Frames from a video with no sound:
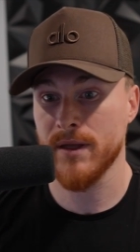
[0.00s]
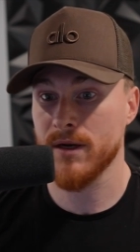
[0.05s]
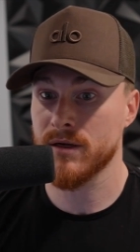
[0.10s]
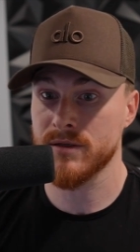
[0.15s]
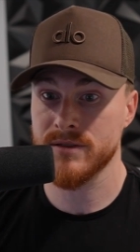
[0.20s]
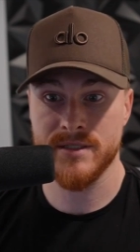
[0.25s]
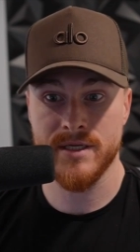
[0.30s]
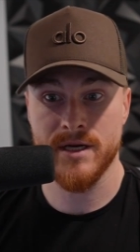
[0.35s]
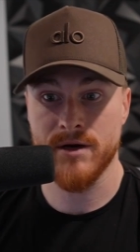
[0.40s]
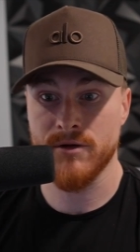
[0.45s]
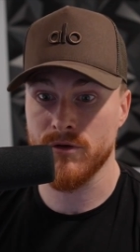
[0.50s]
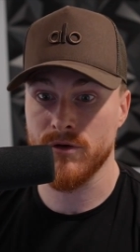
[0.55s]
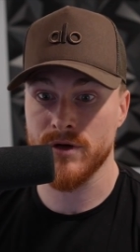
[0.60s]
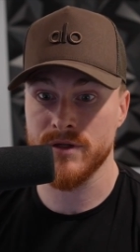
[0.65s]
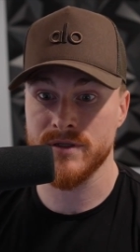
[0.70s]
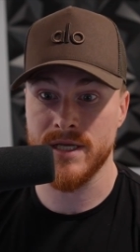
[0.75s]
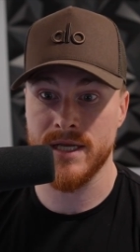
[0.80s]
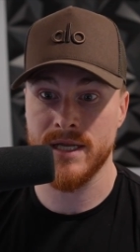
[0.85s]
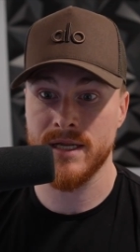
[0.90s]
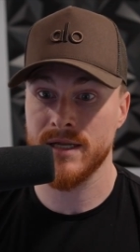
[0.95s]
on
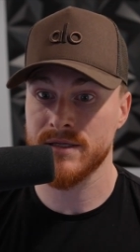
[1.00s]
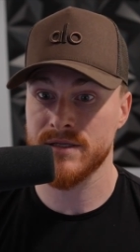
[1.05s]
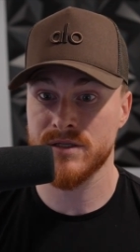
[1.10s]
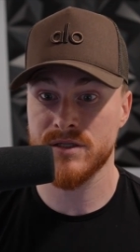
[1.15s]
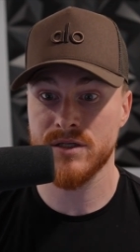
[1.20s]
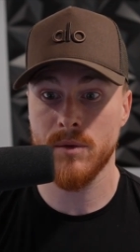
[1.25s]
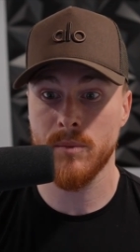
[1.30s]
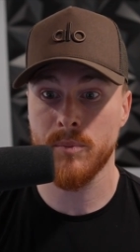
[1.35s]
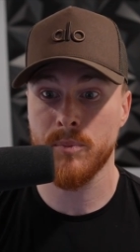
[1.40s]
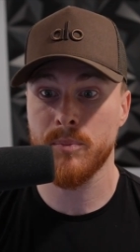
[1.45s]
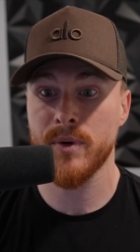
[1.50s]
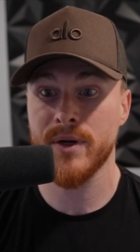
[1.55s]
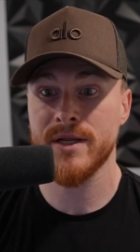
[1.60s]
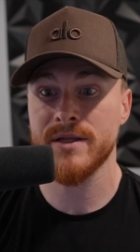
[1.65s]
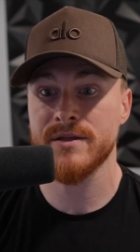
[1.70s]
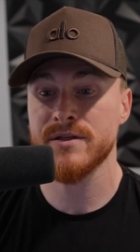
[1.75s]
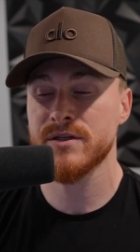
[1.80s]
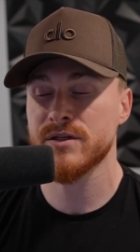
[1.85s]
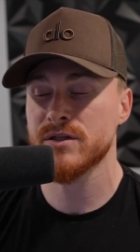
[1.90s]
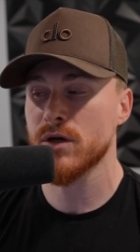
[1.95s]
steroids. And it's
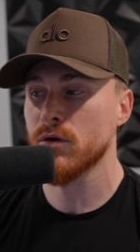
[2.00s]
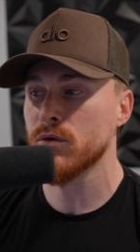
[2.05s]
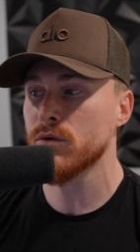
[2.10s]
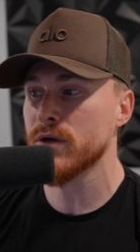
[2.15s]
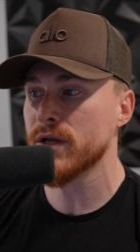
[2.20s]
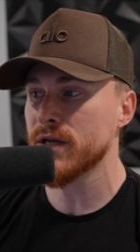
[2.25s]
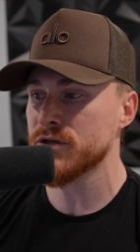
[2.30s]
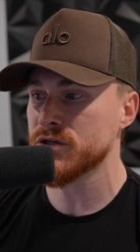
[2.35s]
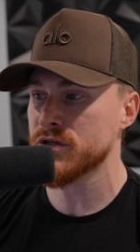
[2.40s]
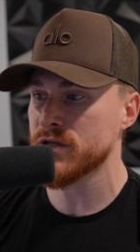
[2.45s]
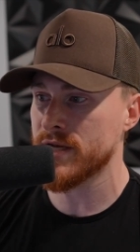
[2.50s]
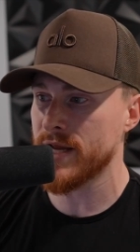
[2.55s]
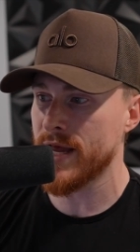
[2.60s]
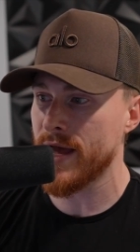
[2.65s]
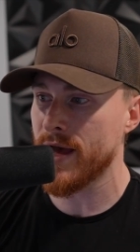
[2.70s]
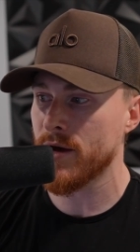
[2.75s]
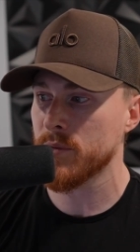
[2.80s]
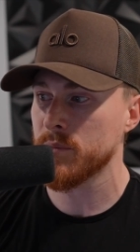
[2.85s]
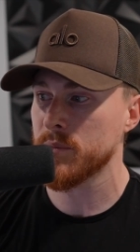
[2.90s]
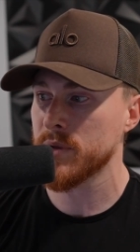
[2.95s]
so niched
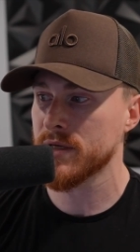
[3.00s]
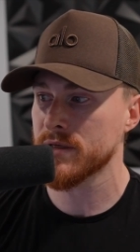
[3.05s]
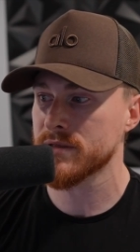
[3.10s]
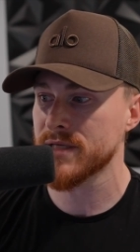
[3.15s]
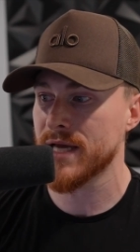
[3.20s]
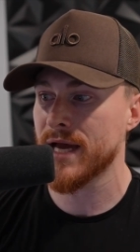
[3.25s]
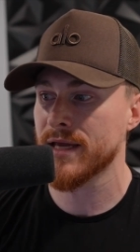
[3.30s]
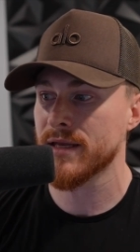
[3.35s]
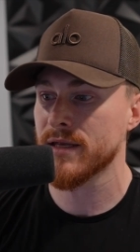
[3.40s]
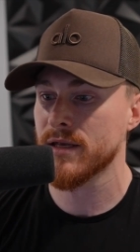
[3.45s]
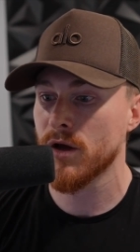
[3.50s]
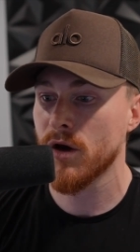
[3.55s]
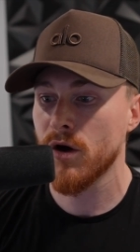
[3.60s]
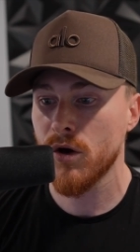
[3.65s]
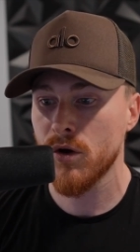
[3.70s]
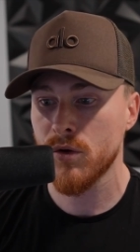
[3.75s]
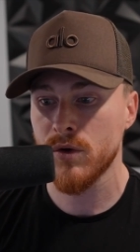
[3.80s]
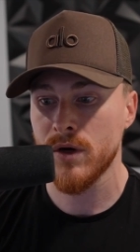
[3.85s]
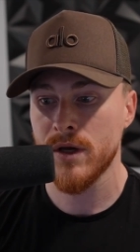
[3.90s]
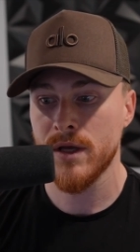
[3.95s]
down, because I
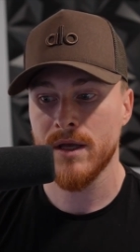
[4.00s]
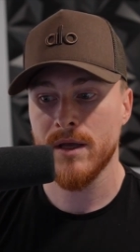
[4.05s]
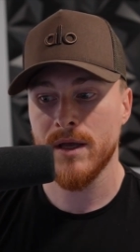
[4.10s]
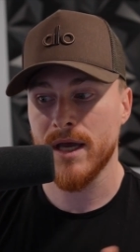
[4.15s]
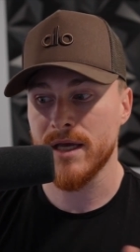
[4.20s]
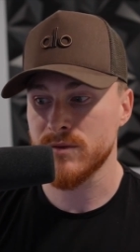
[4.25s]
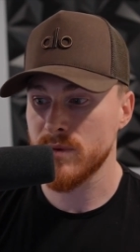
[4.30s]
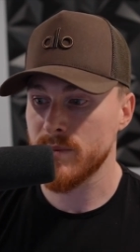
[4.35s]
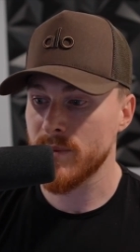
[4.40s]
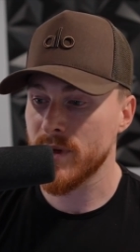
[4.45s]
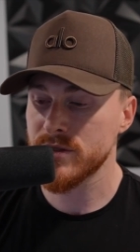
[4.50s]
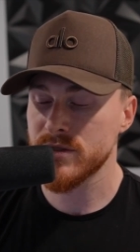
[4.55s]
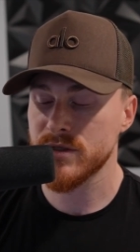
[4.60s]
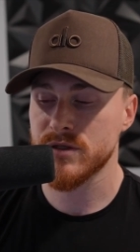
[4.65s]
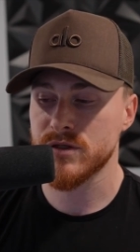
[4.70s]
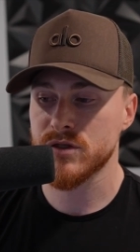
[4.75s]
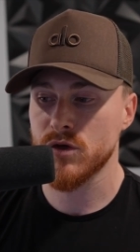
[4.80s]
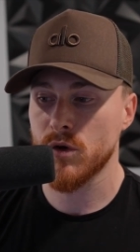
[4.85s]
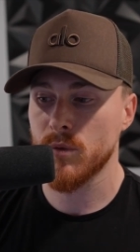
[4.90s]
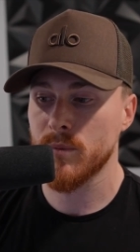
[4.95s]
know, as we mentioned,
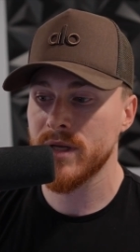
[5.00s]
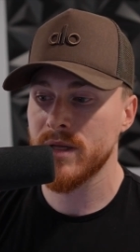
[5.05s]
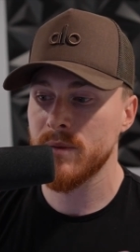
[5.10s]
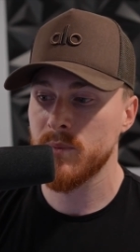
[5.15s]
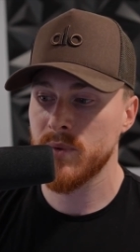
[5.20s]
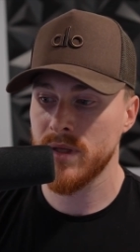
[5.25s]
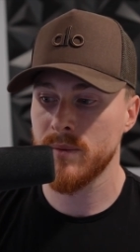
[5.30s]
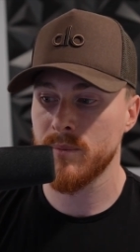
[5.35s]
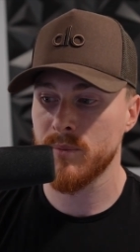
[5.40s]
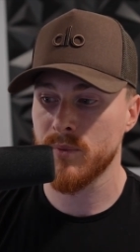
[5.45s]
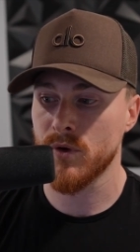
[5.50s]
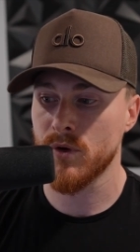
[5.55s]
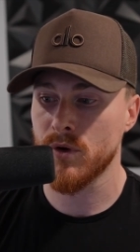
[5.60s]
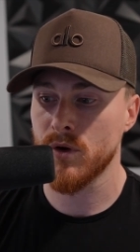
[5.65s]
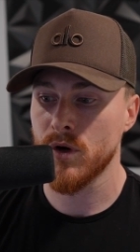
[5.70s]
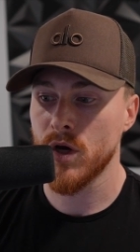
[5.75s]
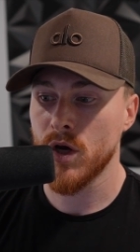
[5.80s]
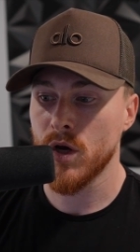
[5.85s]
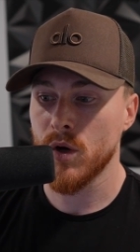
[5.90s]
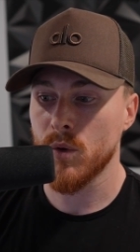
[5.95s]
so many people
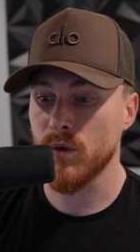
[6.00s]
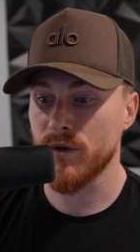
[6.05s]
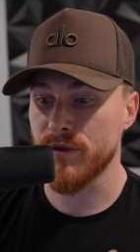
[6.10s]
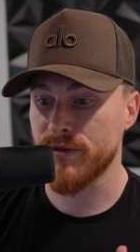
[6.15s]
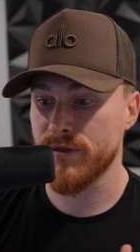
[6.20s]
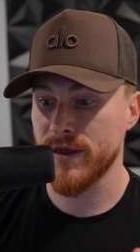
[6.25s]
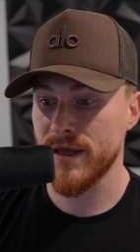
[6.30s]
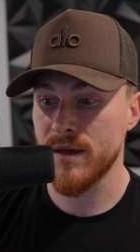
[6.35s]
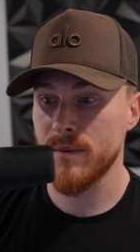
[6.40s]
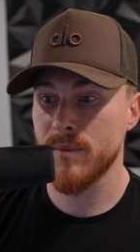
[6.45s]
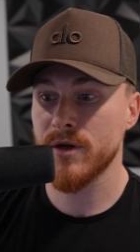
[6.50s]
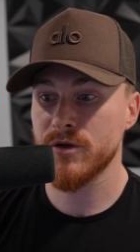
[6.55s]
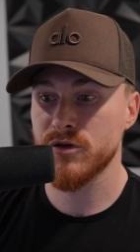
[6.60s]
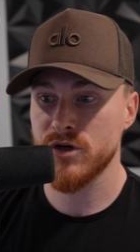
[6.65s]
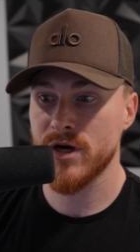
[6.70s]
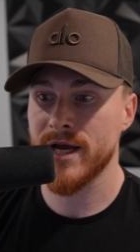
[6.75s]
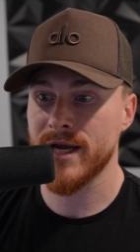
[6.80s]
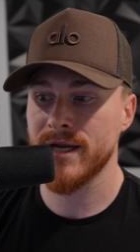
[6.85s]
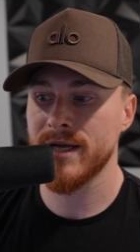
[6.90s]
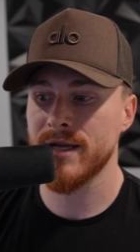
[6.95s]
will think about
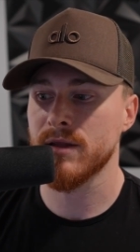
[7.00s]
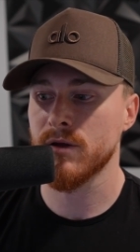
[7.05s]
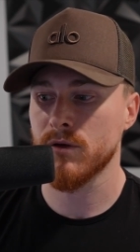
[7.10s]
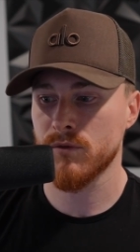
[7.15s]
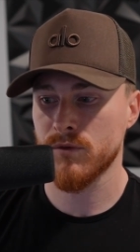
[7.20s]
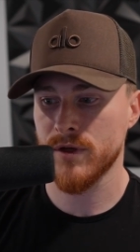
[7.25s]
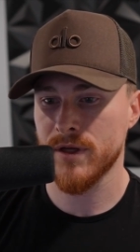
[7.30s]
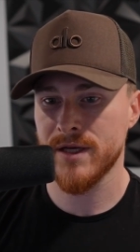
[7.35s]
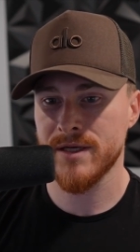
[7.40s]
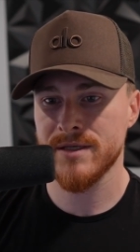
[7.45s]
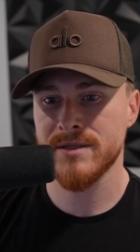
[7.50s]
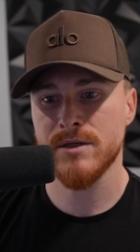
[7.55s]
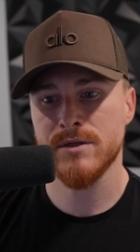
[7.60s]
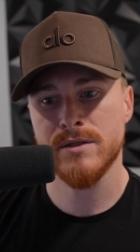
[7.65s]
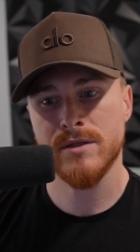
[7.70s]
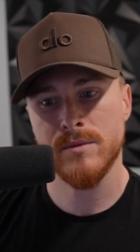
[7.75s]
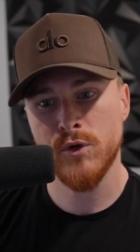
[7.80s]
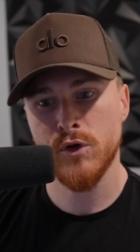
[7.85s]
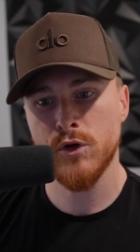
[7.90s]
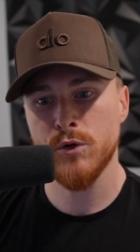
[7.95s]
trying it and they'll realize there's
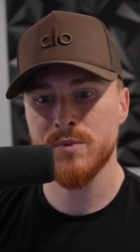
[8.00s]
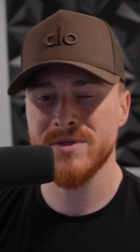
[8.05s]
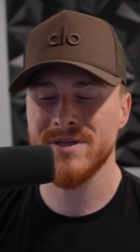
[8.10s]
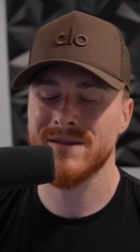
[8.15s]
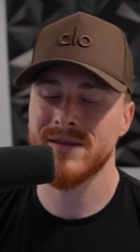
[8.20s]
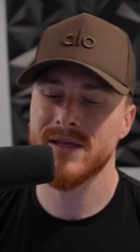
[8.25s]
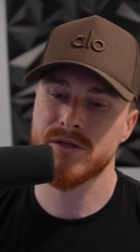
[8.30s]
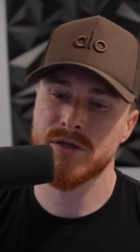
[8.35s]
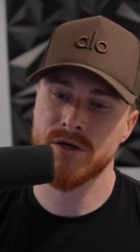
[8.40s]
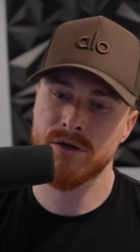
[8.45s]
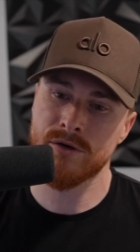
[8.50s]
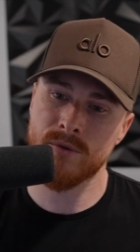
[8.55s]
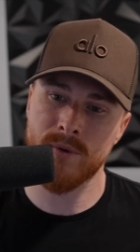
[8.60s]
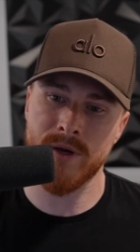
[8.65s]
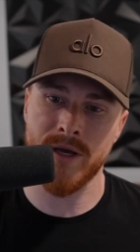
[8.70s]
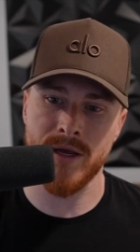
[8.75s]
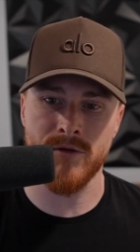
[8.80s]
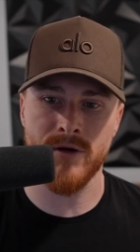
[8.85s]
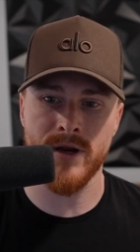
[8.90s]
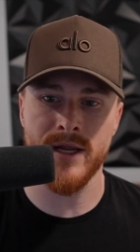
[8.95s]
some hoops and they turn
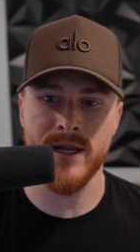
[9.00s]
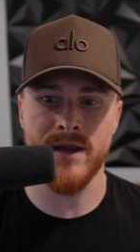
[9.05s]
away, right?